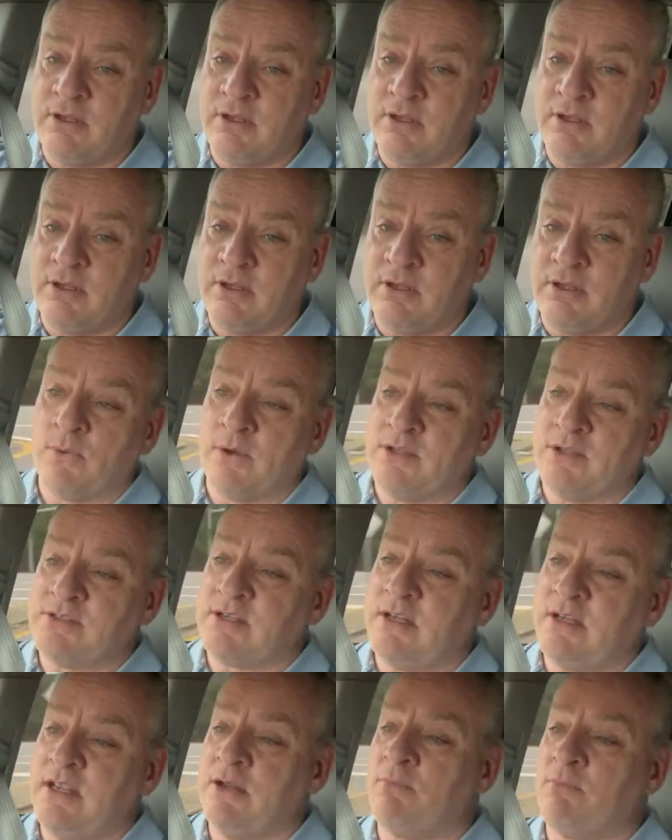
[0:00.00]
He had
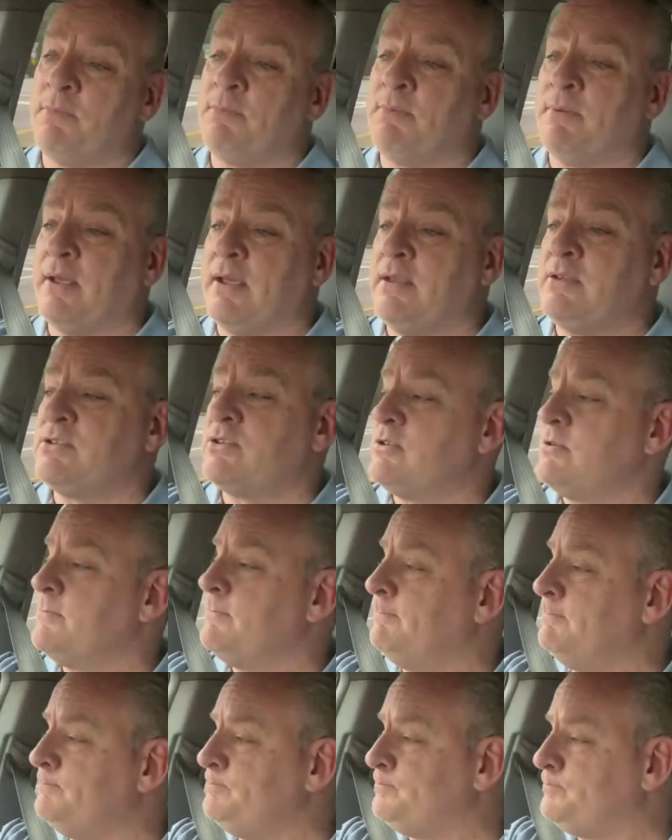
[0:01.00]
pointed out the ones that he had
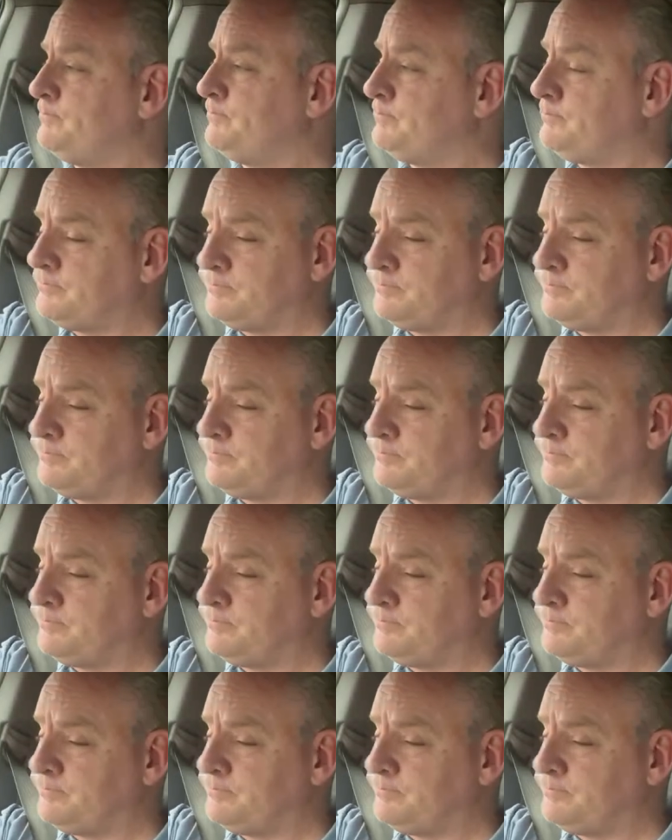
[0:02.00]
replaced.